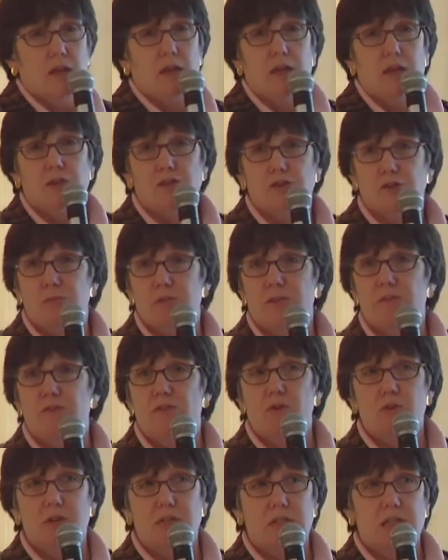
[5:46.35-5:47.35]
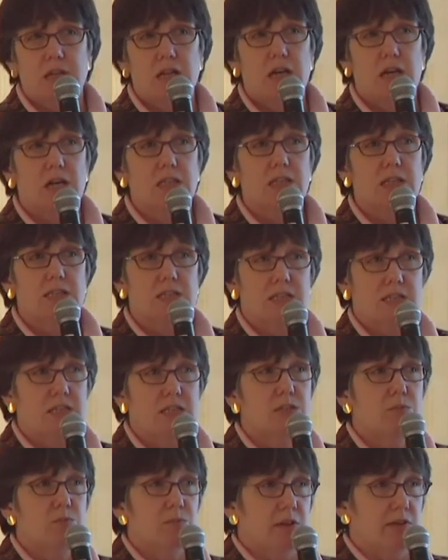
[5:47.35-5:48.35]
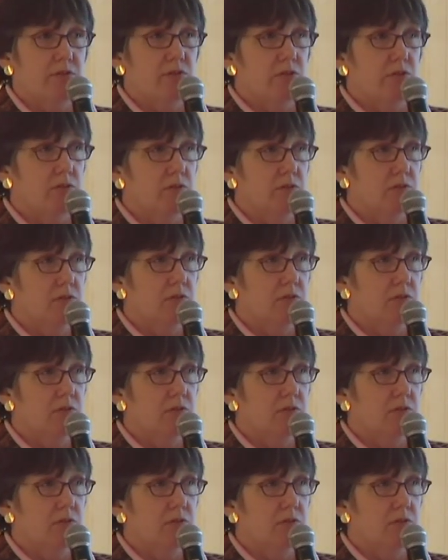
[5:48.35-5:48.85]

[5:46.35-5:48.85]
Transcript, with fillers: It should be focusing on the system level.